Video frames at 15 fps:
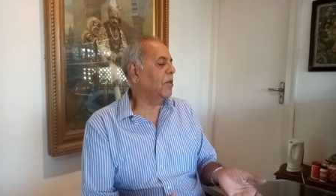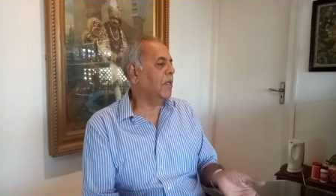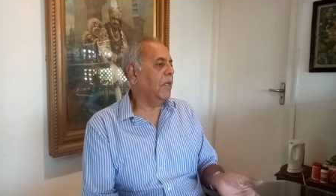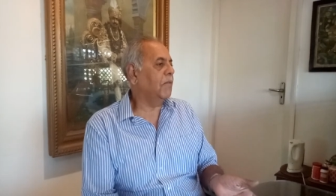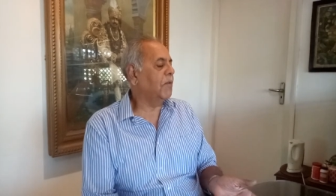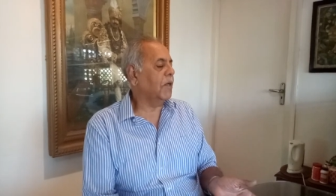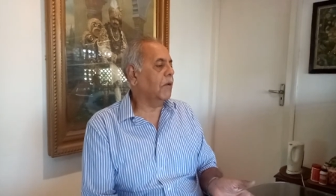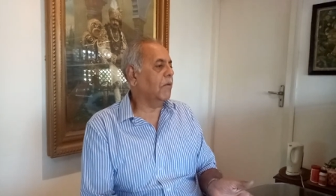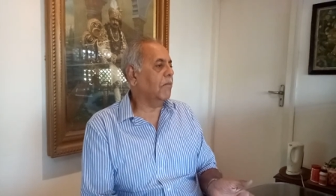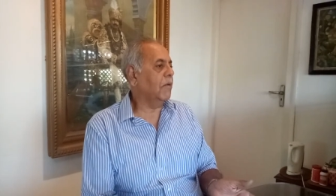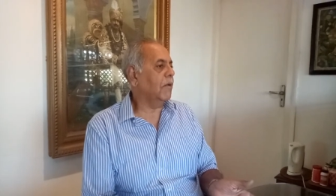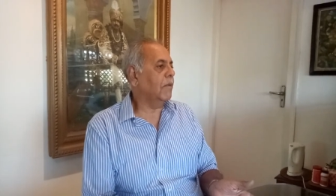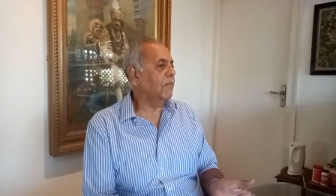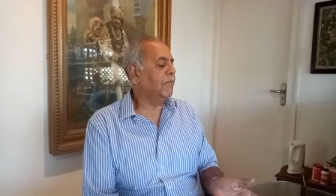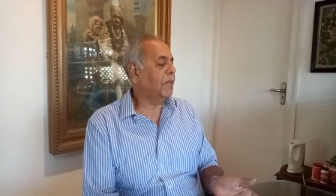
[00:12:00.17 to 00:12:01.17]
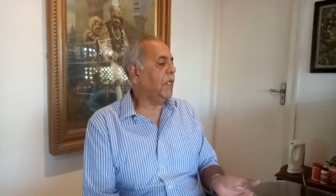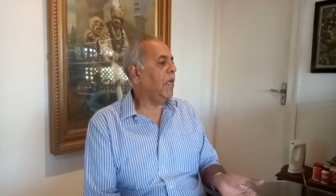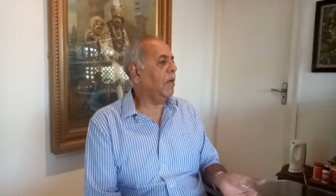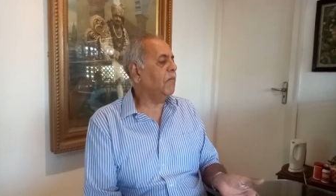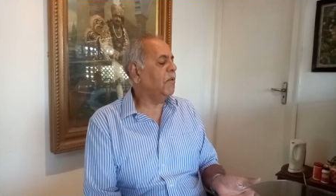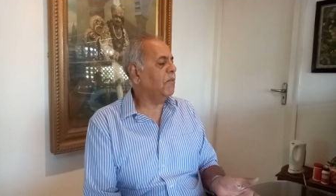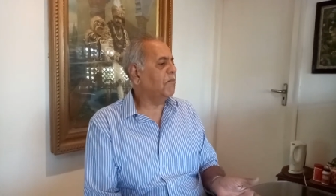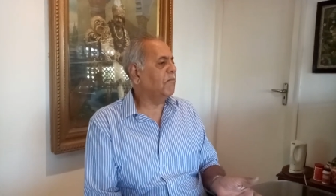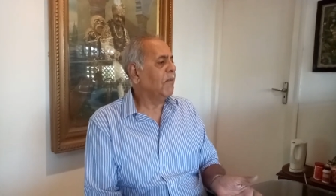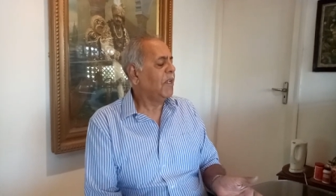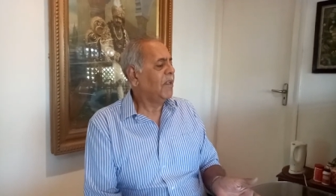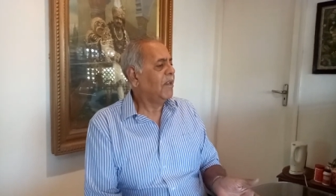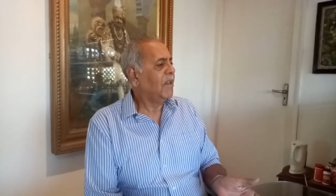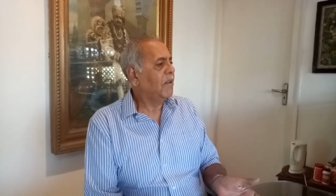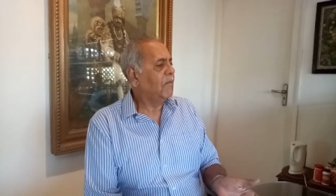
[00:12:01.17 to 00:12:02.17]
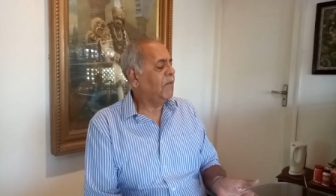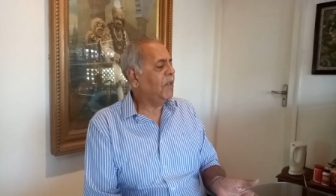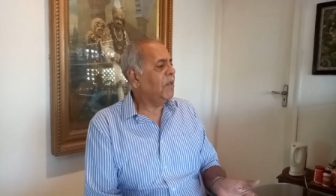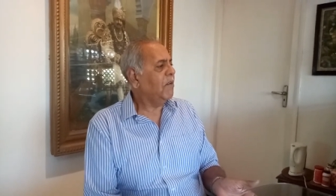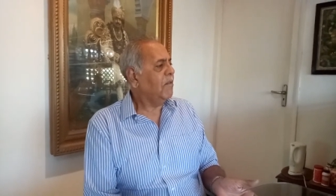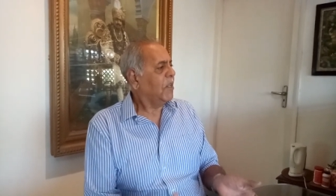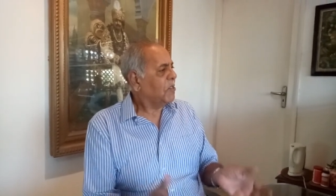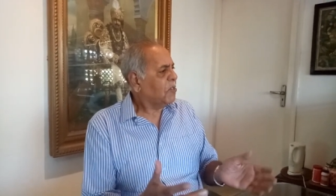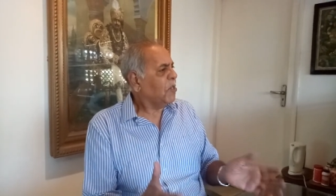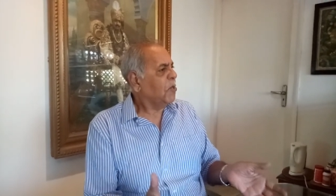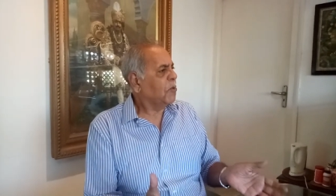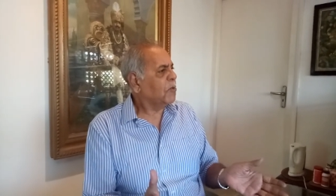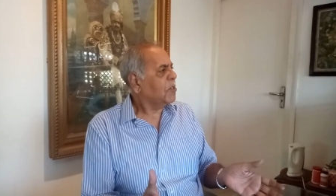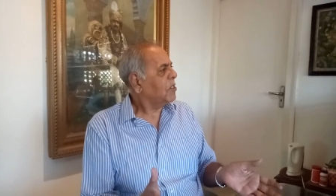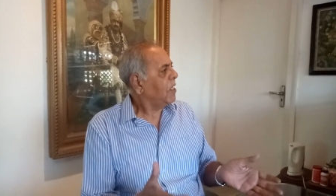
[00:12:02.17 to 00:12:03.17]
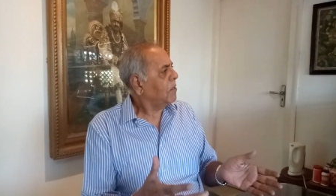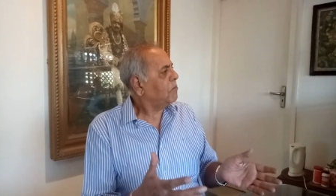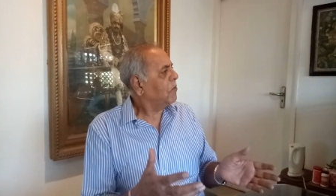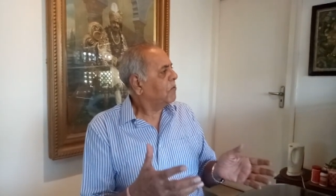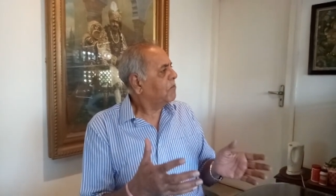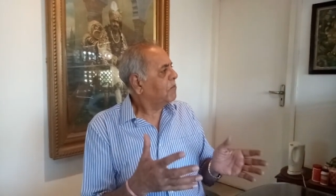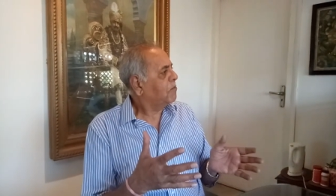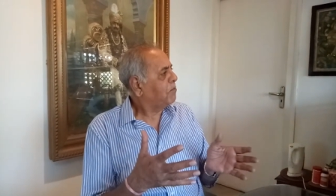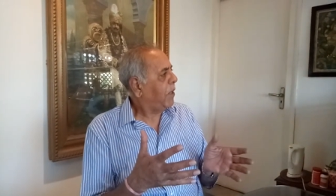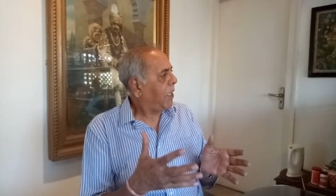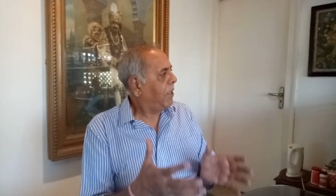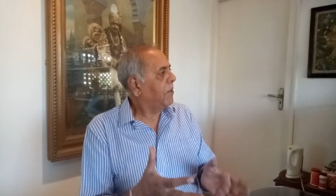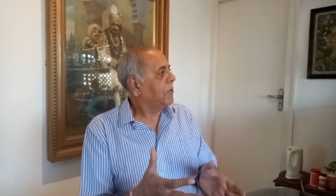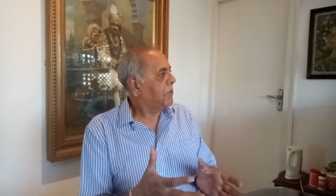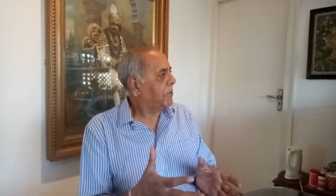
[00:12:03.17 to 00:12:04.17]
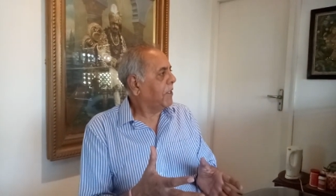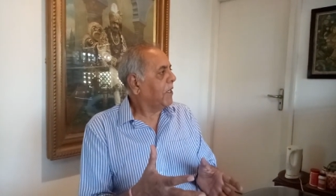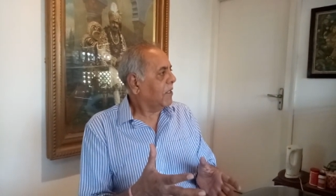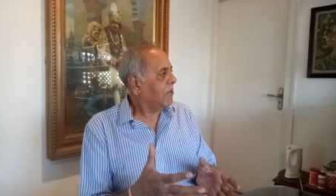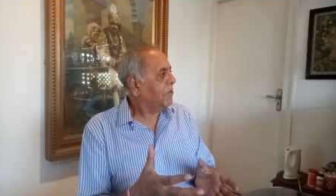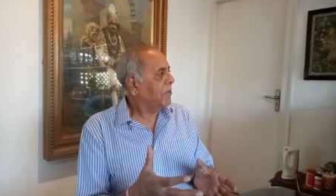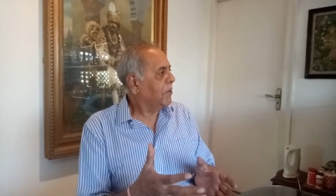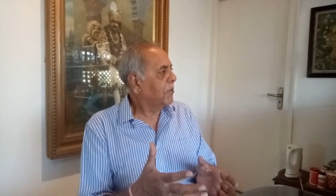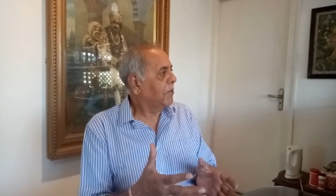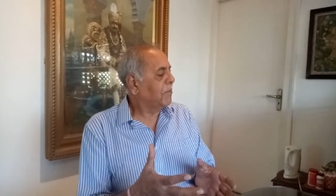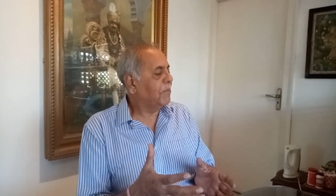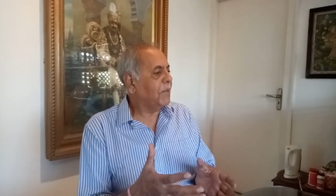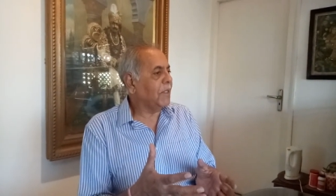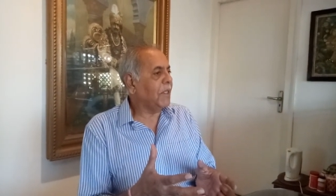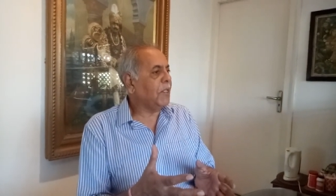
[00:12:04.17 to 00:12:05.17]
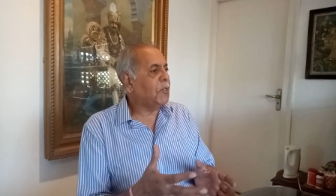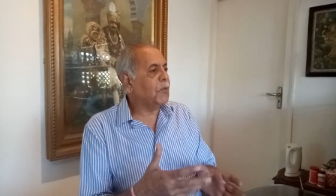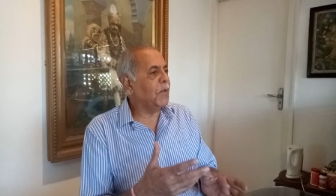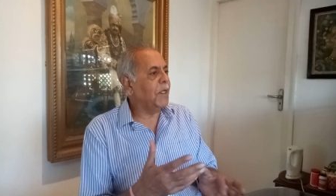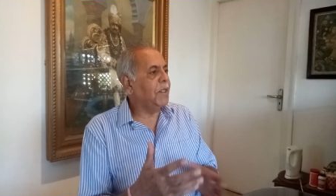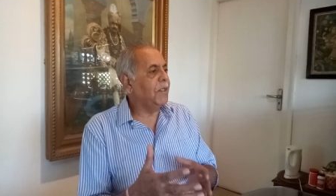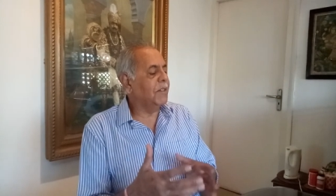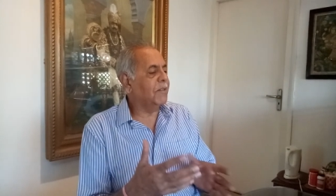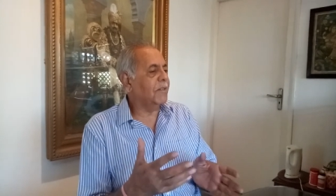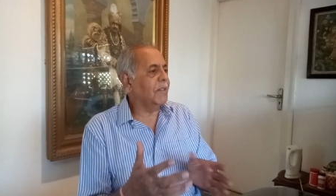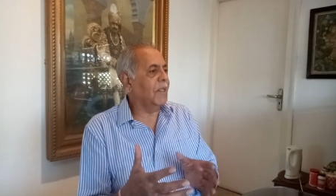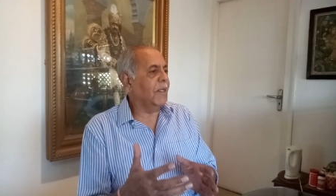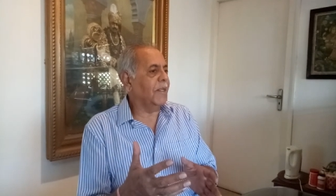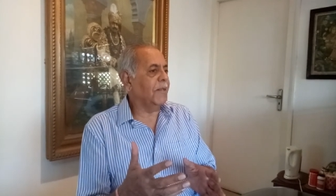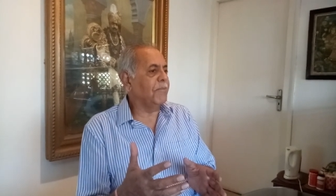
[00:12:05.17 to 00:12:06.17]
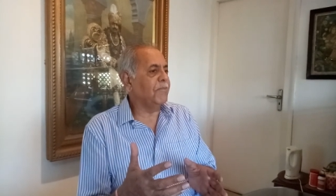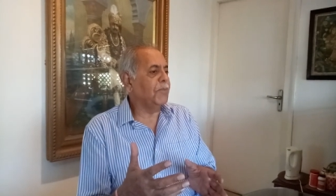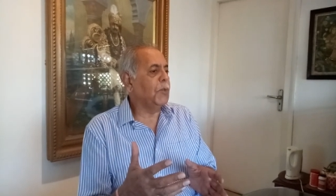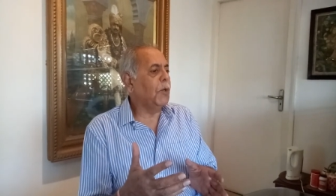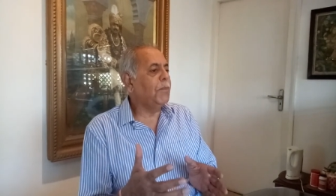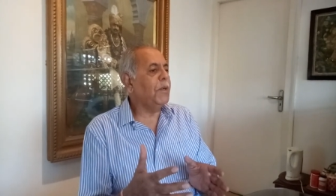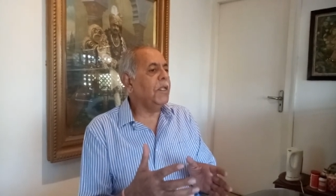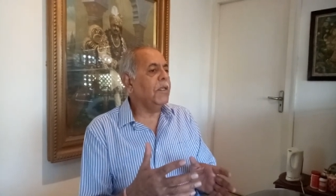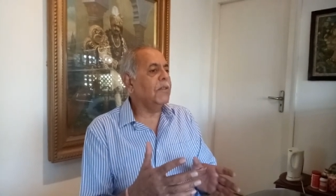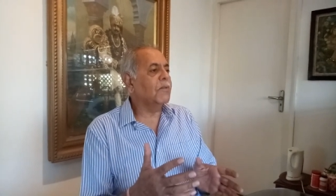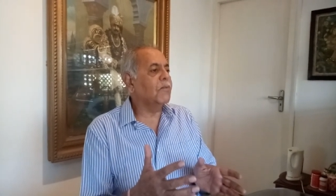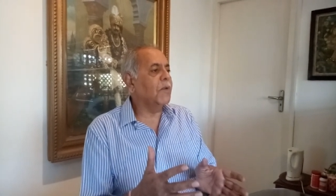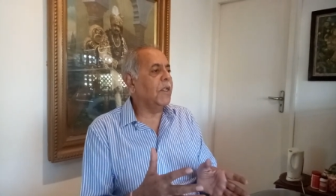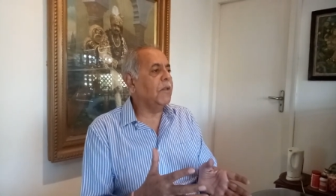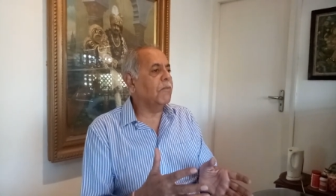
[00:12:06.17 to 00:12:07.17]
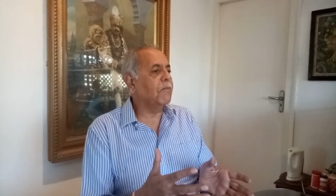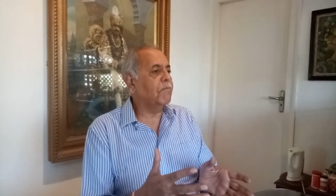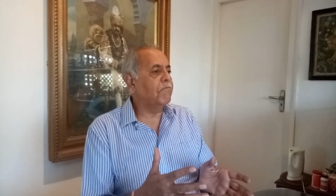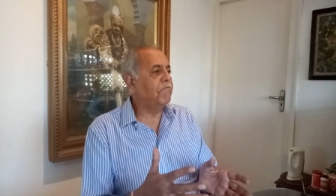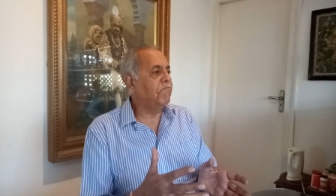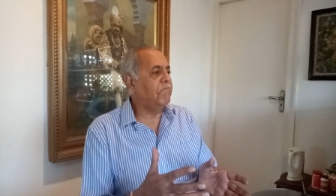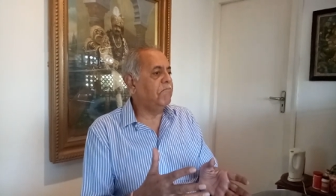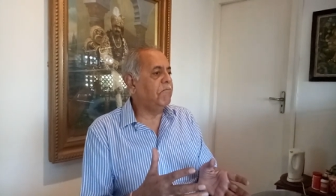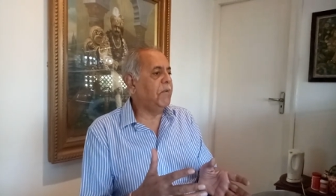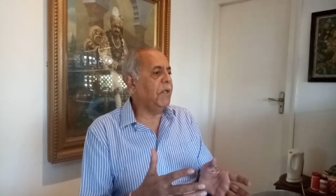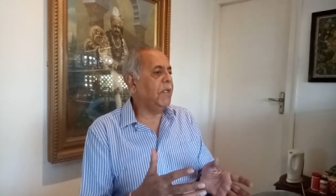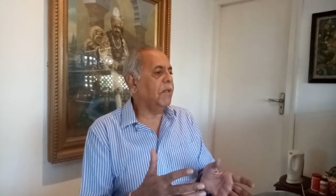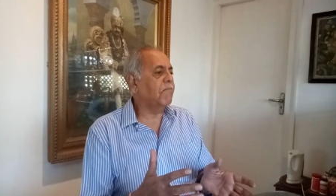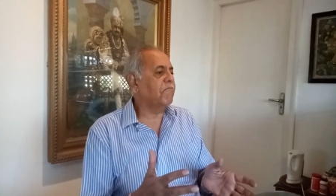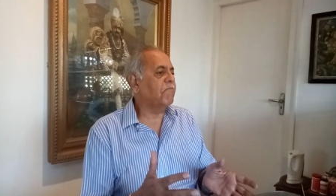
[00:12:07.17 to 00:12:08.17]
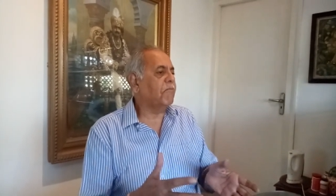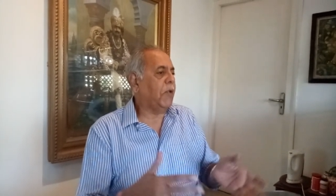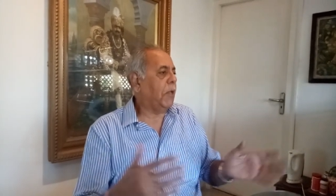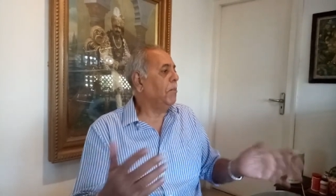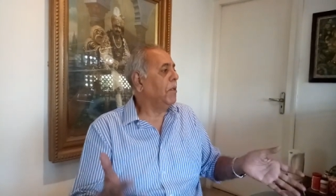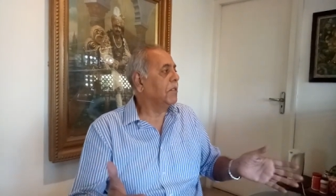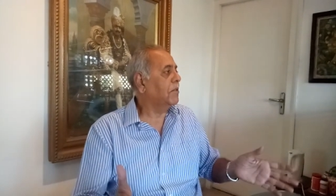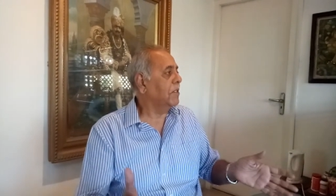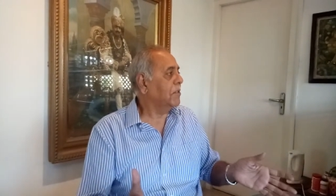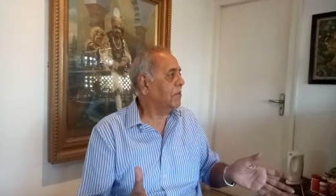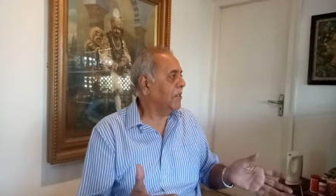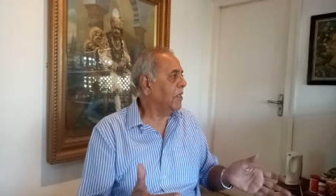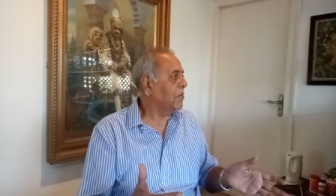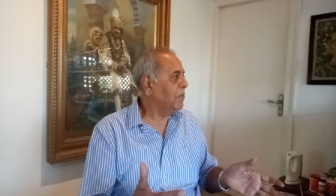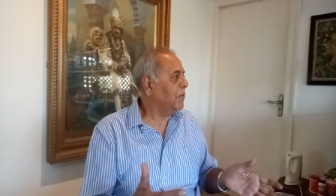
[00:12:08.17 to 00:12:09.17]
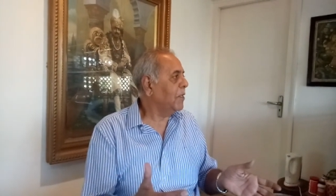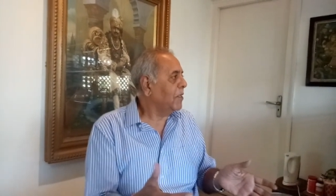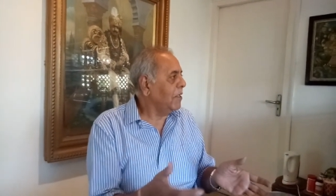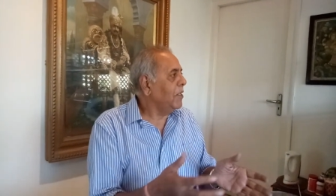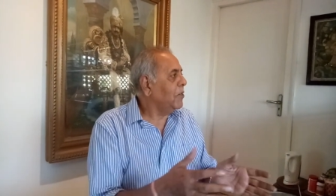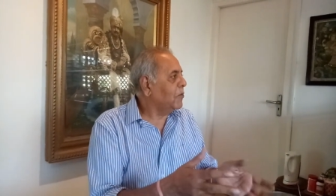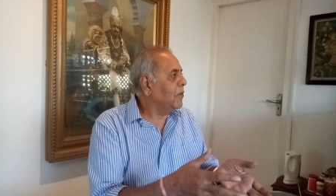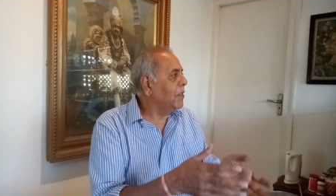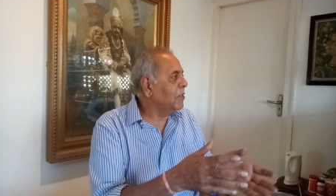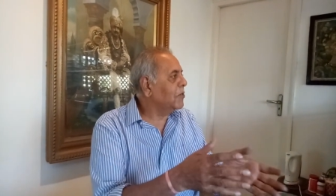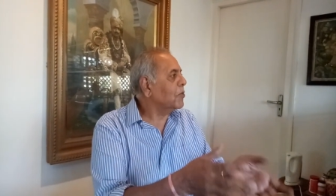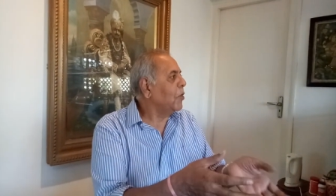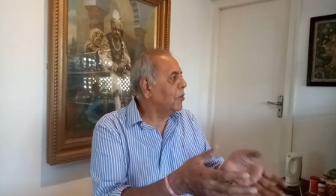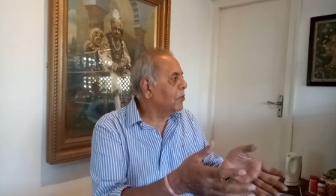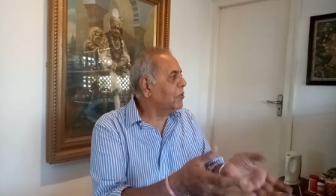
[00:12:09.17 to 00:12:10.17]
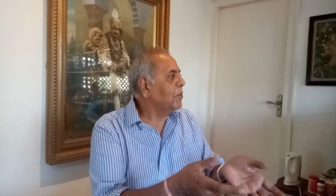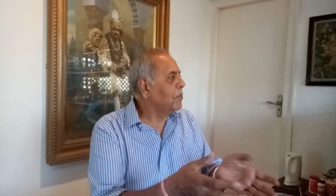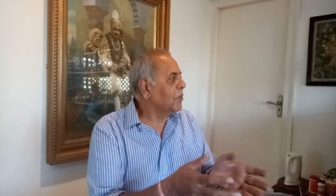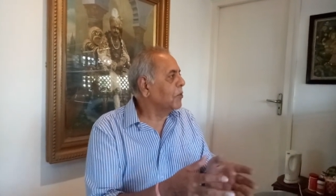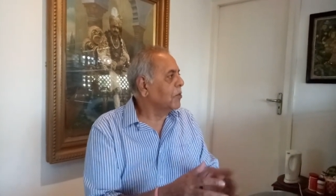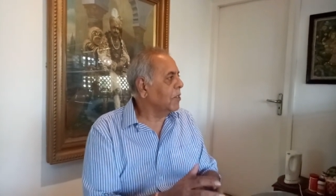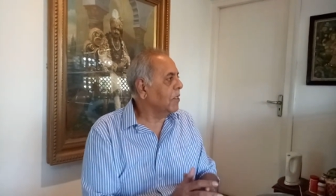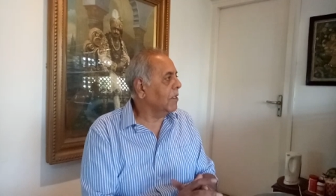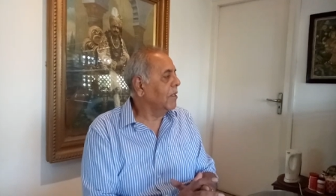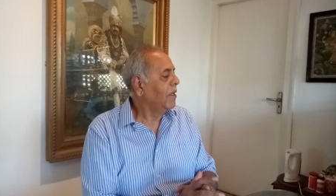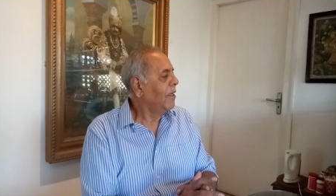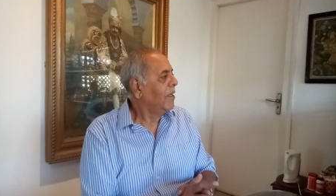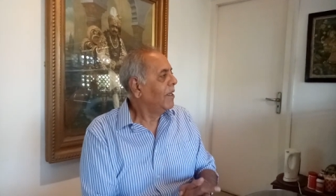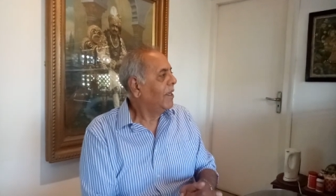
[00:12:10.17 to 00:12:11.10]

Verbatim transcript: don't have a. They have a very resolute type of players there. You know, each one is uh, nobody is very very famous as such, but each one is contributing